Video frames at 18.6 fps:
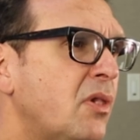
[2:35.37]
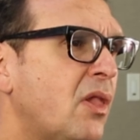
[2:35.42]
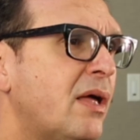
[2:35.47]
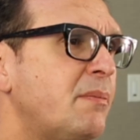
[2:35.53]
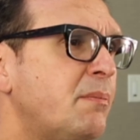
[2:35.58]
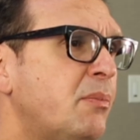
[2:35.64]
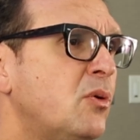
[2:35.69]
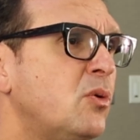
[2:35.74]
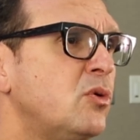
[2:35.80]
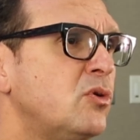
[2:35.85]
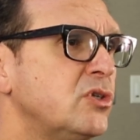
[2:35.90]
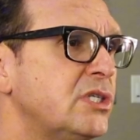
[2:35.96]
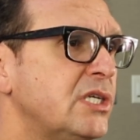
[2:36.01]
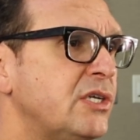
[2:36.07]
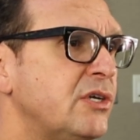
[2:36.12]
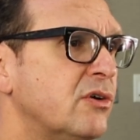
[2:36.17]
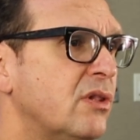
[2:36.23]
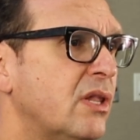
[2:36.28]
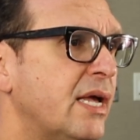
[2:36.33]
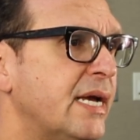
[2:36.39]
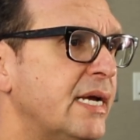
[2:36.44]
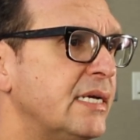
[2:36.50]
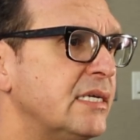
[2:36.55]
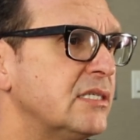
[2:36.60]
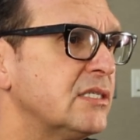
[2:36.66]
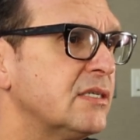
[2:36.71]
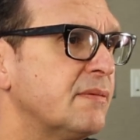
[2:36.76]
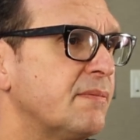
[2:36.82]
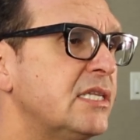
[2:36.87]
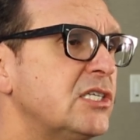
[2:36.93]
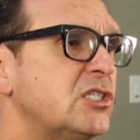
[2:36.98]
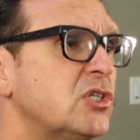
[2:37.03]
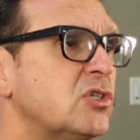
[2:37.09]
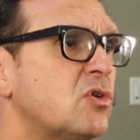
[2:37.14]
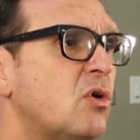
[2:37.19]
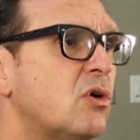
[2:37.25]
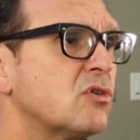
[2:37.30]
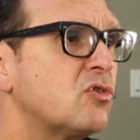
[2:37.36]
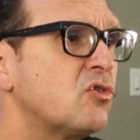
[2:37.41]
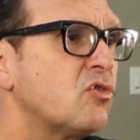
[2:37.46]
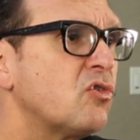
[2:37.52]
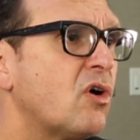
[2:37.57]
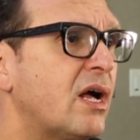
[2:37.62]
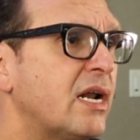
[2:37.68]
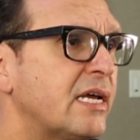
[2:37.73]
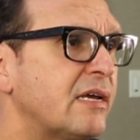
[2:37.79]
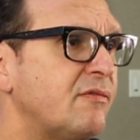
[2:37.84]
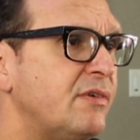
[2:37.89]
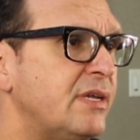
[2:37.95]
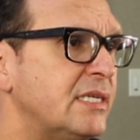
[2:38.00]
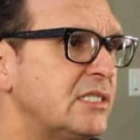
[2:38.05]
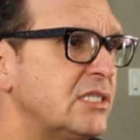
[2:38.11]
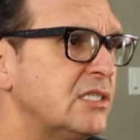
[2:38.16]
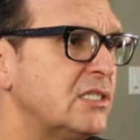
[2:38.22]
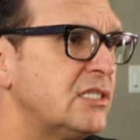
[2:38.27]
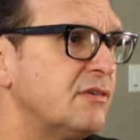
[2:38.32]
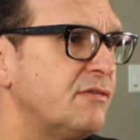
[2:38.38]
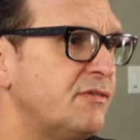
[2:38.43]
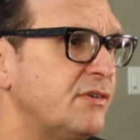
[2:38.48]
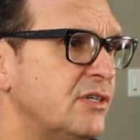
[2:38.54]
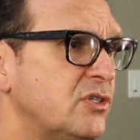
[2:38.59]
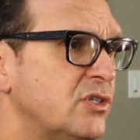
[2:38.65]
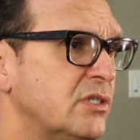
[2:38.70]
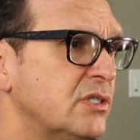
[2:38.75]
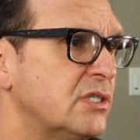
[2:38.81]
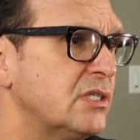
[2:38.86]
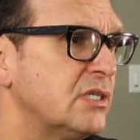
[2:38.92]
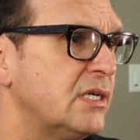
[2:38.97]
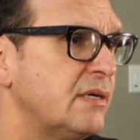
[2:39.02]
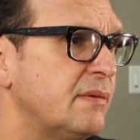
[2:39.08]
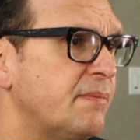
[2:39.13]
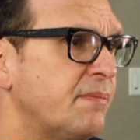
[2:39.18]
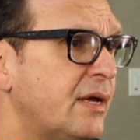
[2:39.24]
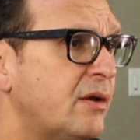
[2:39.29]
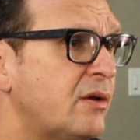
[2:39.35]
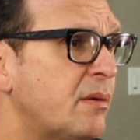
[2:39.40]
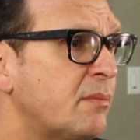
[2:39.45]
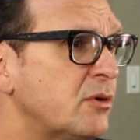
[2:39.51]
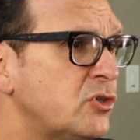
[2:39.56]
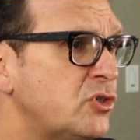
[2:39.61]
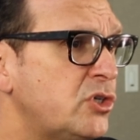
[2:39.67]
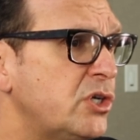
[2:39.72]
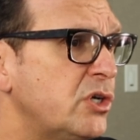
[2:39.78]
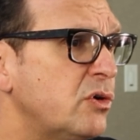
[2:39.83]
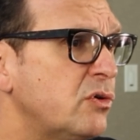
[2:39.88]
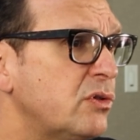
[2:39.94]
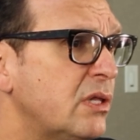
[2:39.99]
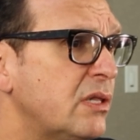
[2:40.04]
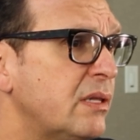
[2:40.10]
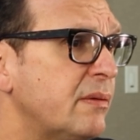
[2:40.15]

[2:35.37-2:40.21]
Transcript: blood pools in your legs. This is called chronic venous insufficiency. Now, number two, the